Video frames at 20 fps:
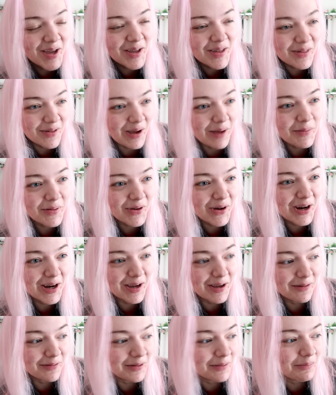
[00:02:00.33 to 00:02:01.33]
So I'm
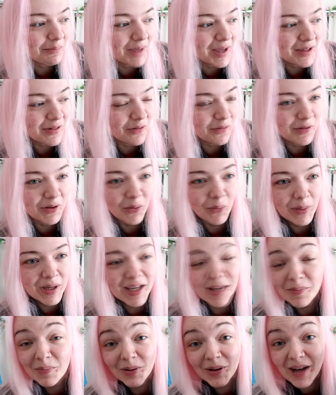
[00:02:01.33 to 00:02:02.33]
sorry if it makes you feel
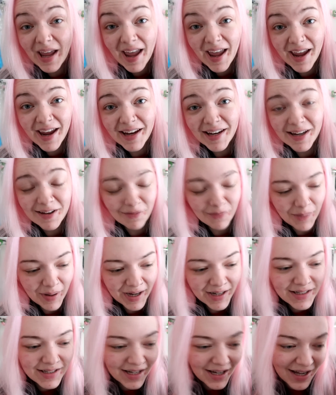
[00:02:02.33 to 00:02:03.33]
weird, but hey, never
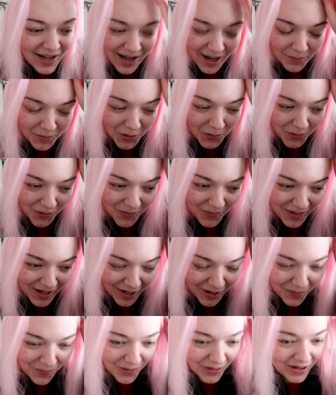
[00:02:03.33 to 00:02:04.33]
mind. I'm not putting
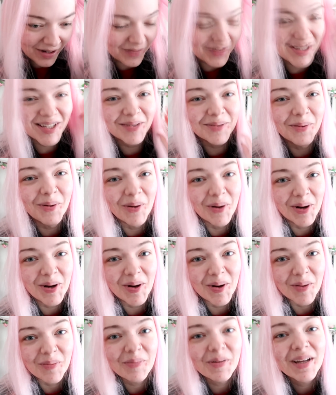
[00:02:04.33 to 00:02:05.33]
makeup on, I've just woke
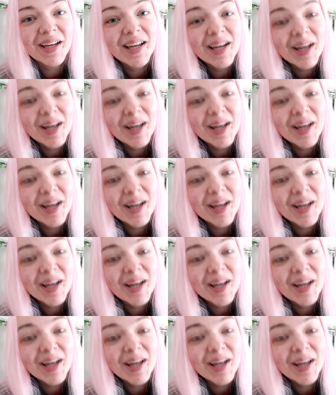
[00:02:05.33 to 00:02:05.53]
up.